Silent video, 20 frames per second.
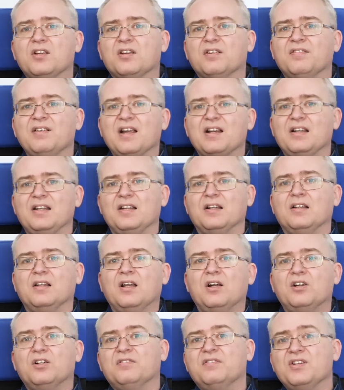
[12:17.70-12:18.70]
correctly at
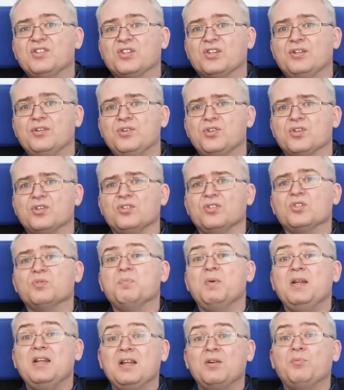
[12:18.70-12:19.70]
lower resolutions,
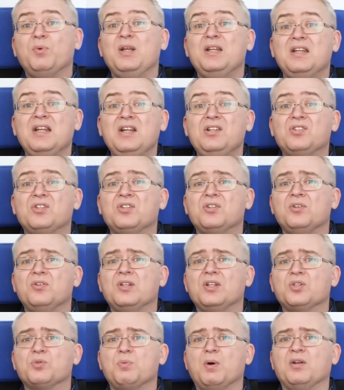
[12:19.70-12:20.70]
meaning we need to do
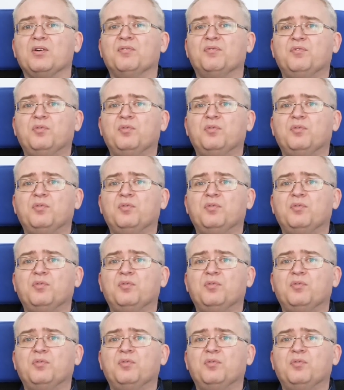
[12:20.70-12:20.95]
this one at